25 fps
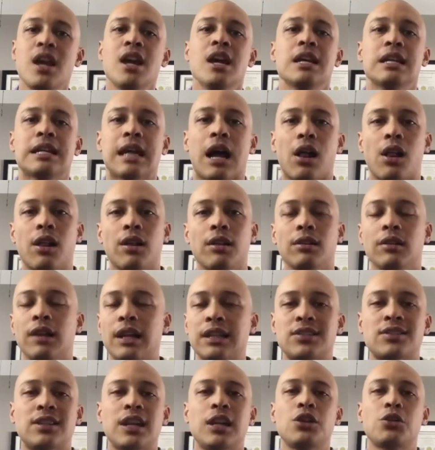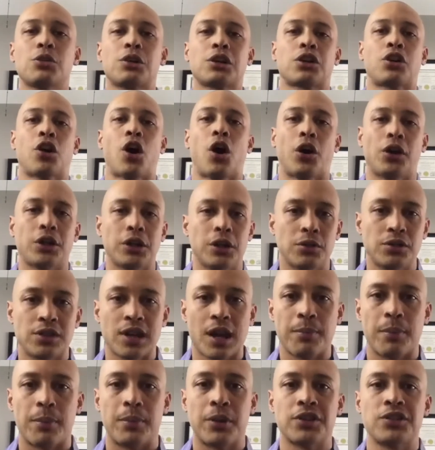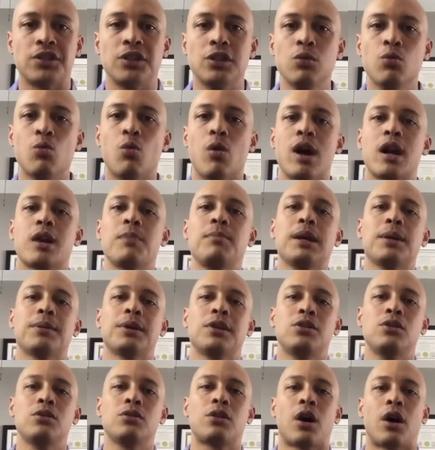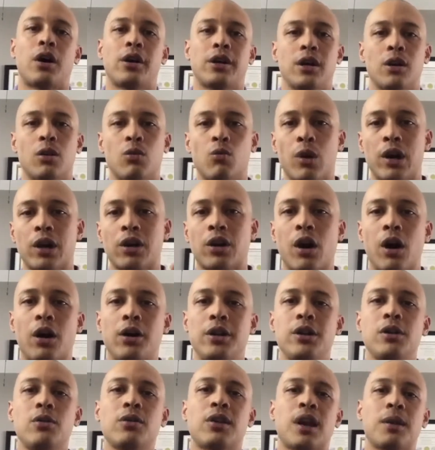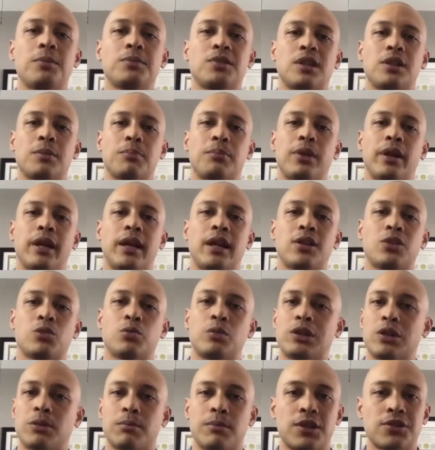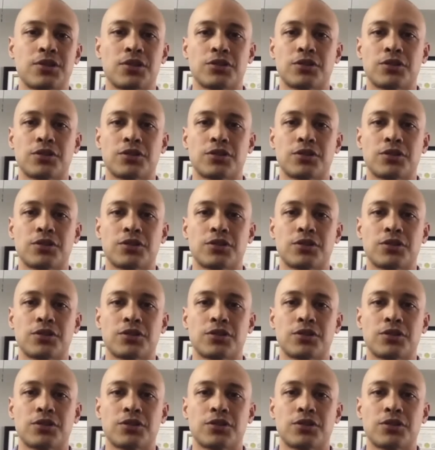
Now, let's say you're a cardio type of person. You want to be able to do cardio. Where cardio comes into play is when your muscles